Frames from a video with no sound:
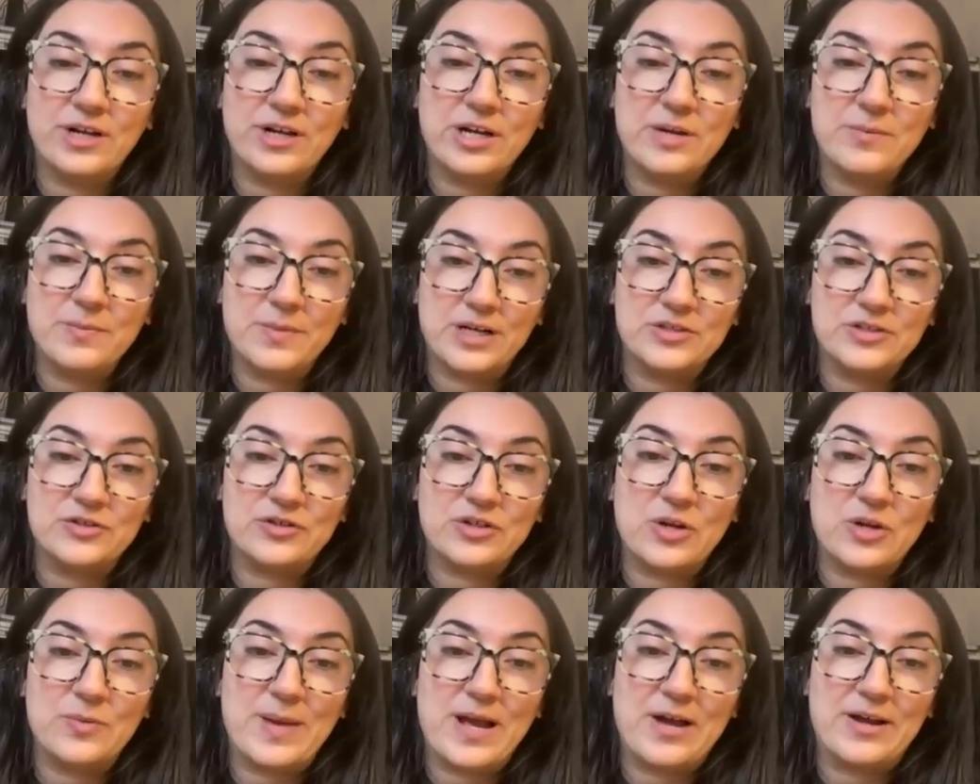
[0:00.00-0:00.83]
know very
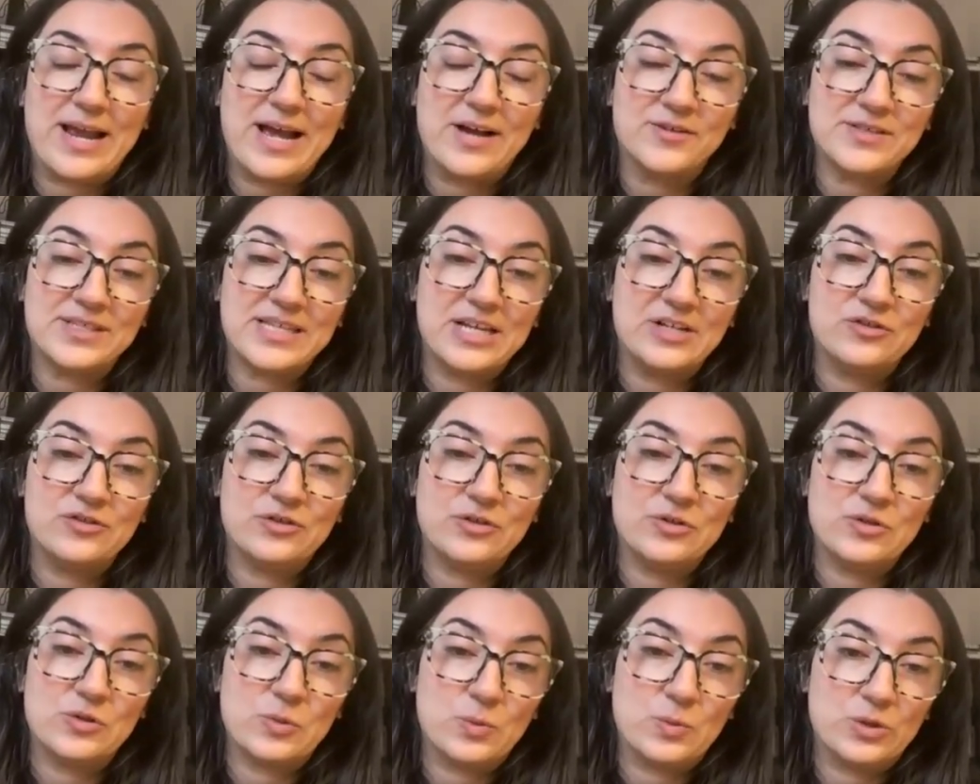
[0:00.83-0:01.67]
much about how
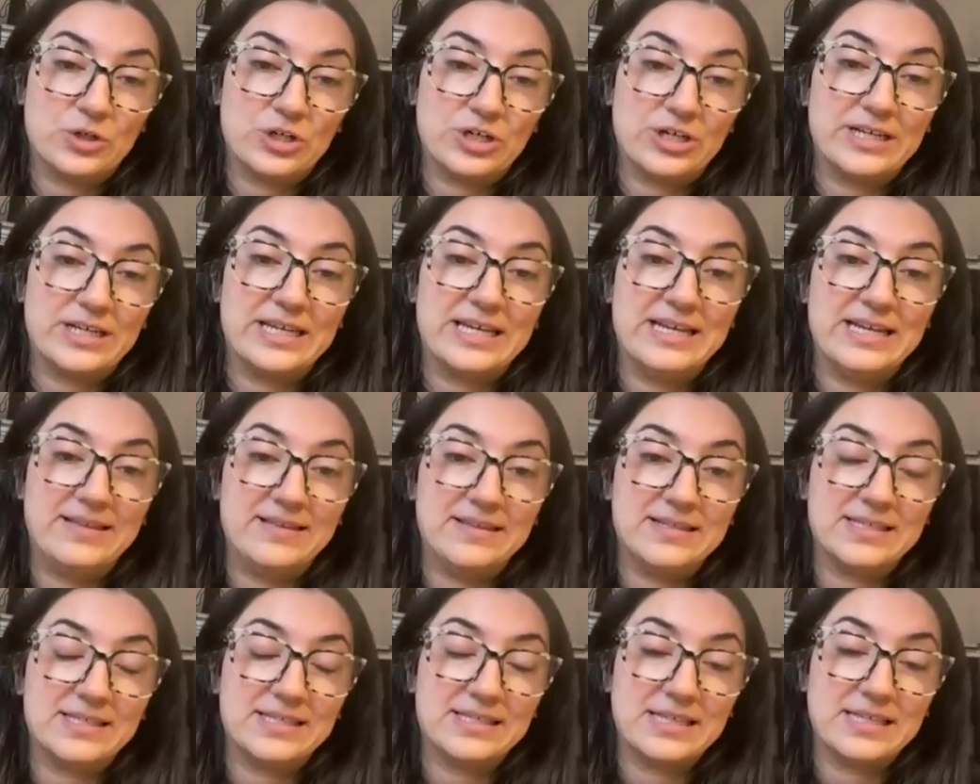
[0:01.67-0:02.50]
sanctions work
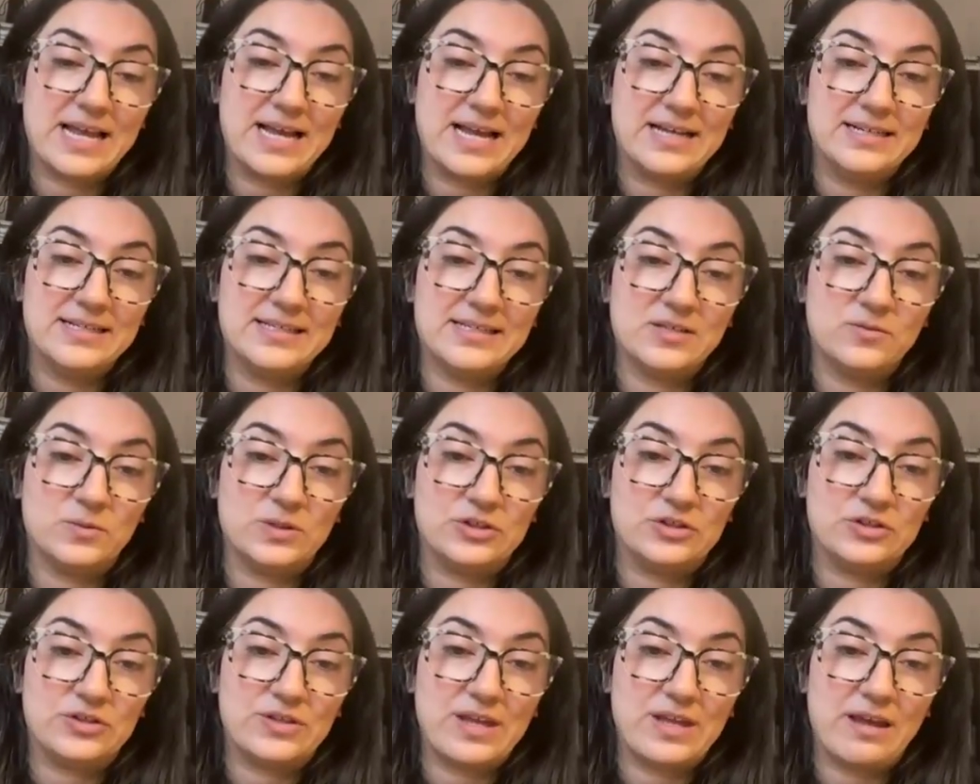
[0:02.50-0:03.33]
in the societies in
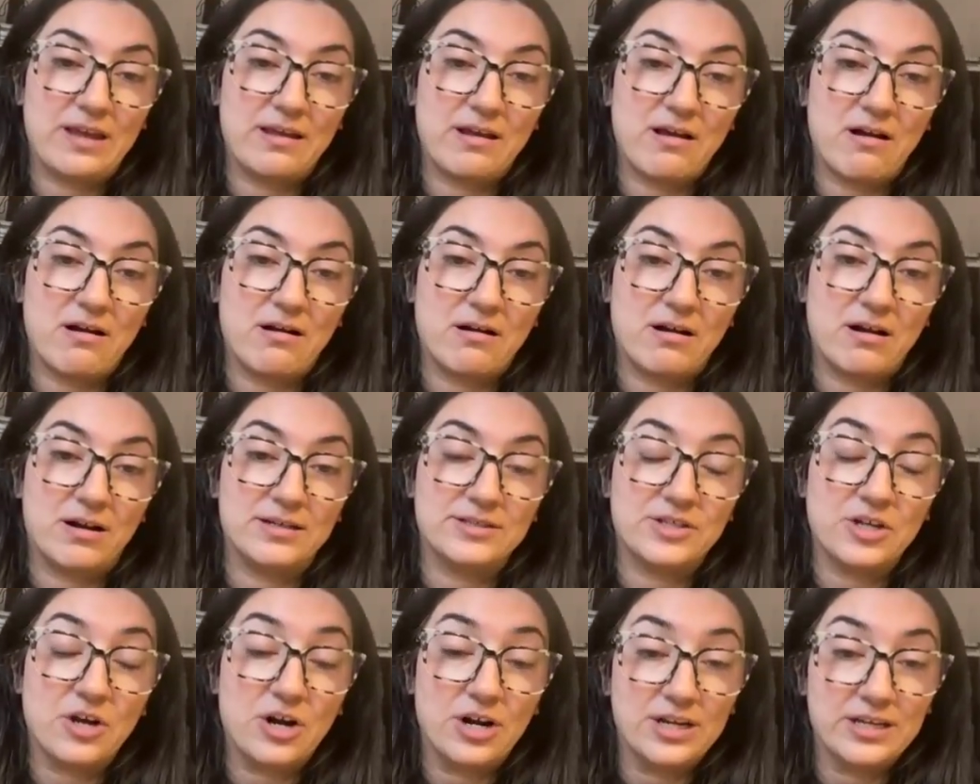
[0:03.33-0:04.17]
which they
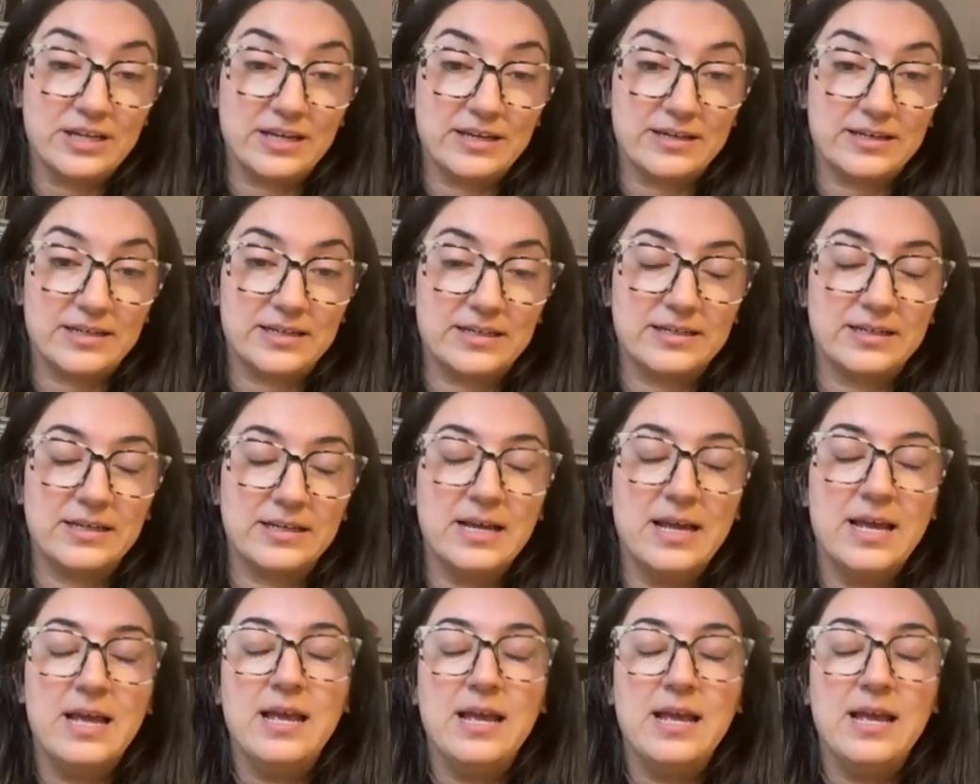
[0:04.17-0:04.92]
are targeted.